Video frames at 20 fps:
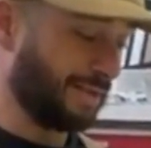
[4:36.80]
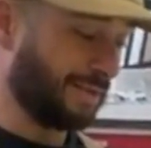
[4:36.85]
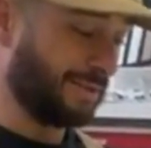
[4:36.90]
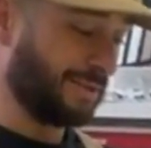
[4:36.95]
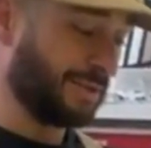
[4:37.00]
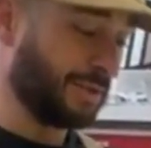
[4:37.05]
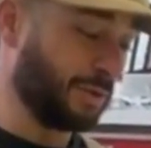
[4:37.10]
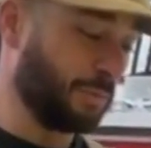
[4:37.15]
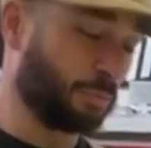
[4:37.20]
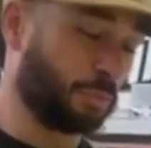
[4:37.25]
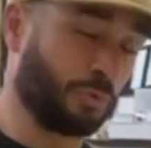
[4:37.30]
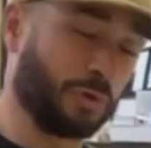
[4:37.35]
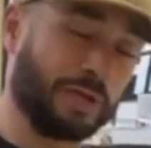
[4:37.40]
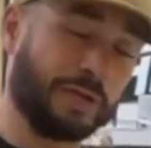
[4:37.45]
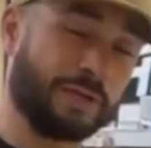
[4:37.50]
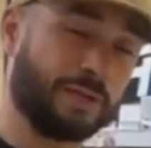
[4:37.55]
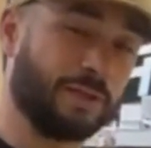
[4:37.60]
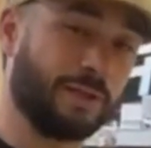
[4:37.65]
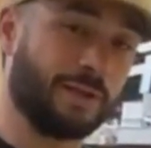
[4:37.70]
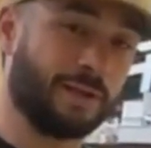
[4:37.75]
little
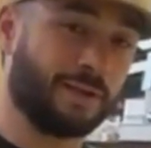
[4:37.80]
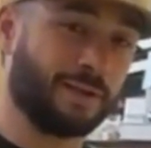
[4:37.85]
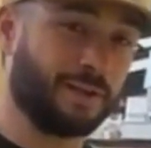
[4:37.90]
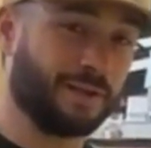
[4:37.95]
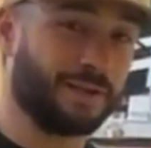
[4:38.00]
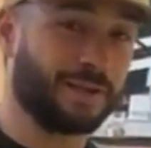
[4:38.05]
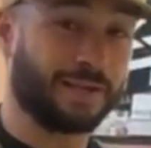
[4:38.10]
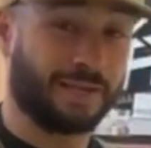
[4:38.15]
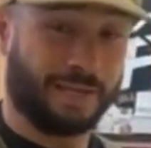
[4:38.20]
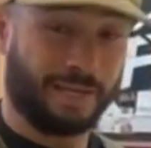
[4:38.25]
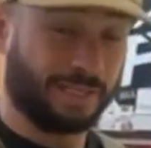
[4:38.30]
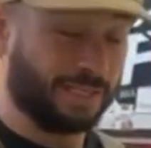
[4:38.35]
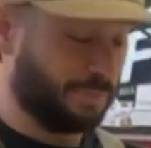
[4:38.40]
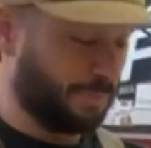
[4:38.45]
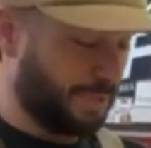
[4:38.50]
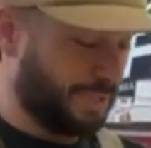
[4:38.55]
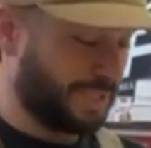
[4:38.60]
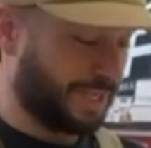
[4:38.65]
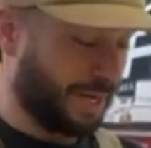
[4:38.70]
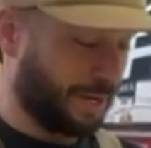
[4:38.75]
pre-click gets
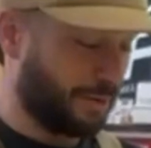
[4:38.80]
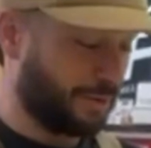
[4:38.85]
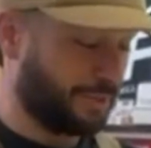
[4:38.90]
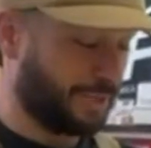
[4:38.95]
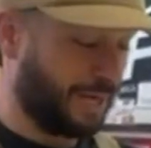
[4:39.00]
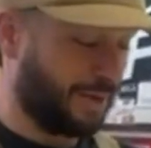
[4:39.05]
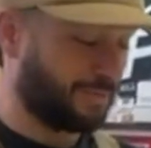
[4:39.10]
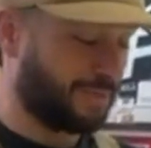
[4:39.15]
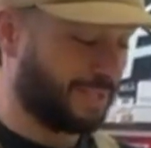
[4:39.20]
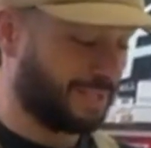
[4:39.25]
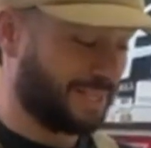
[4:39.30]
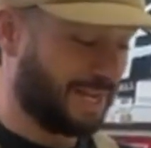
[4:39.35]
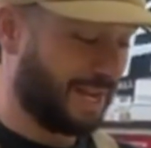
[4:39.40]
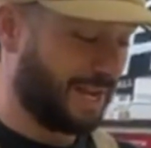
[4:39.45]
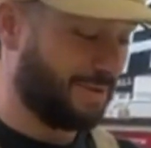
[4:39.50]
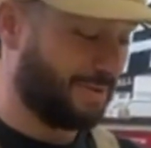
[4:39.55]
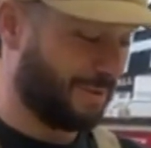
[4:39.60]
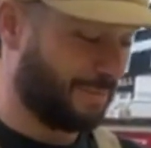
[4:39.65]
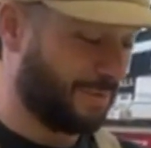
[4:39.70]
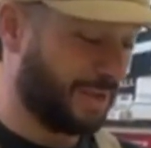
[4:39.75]
me scared time to time.
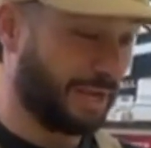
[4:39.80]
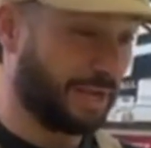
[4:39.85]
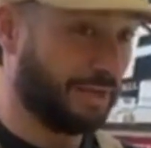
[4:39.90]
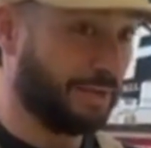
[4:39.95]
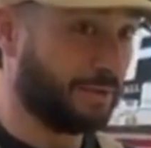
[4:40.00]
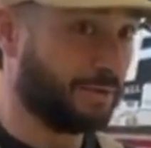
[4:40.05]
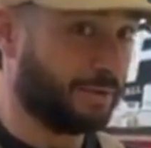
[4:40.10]
I'm like,